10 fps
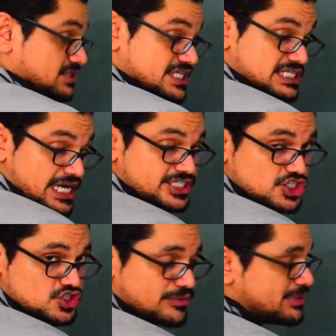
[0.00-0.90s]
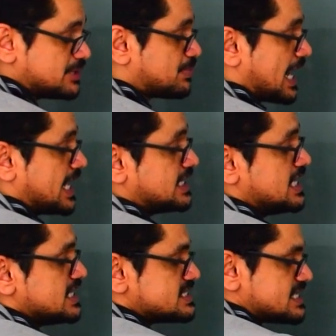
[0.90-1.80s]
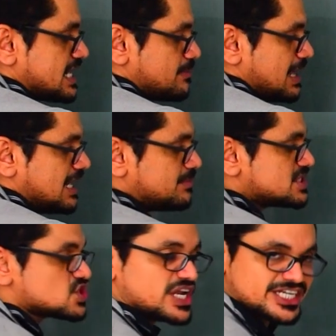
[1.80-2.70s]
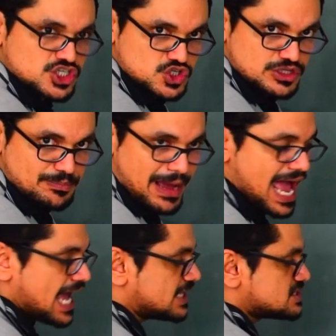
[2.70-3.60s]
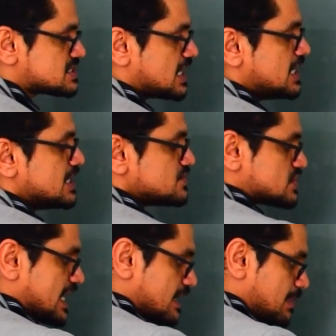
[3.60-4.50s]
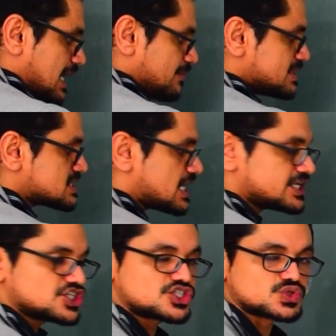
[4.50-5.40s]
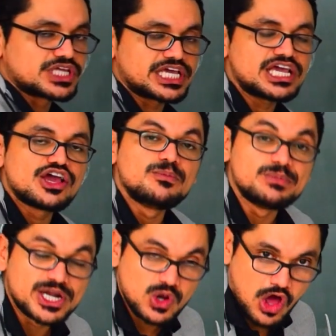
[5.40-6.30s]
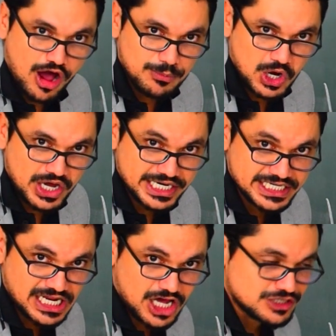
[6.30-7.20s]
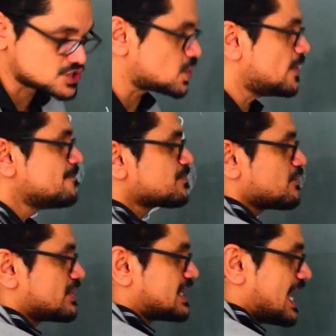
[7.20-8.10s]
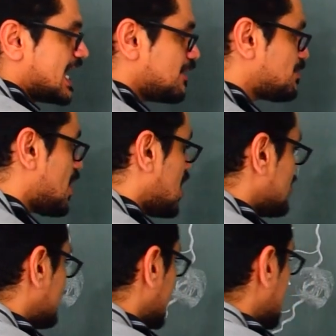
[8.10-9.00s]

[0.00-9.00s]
is connected to the midbrain, cerebellum is connected to the pons, cerebellum is connected to the medulla oblongata also with the help of